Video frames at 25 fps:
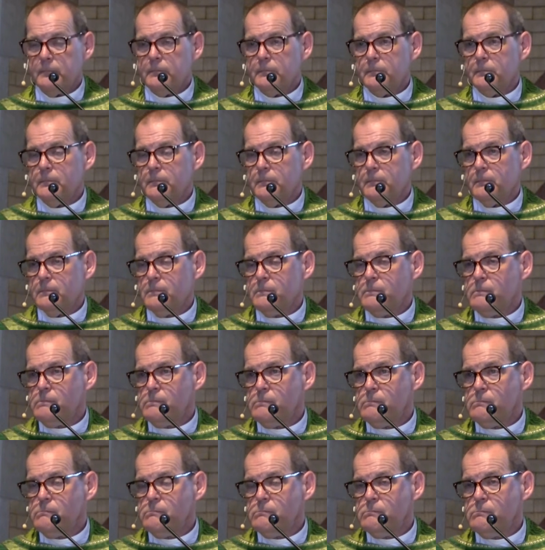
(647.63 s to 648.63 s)

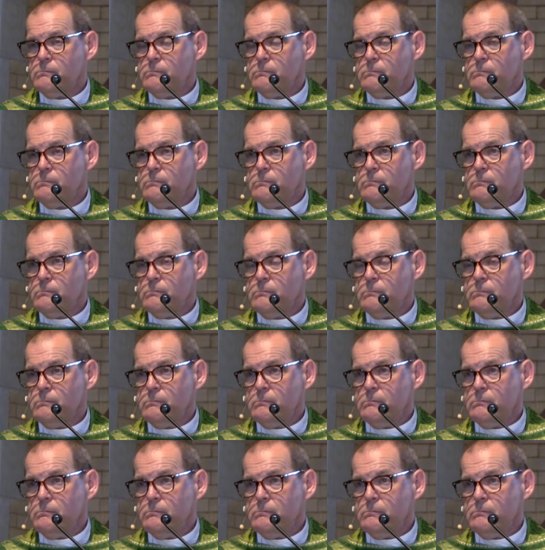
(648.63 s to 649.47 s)
Nobody speaks.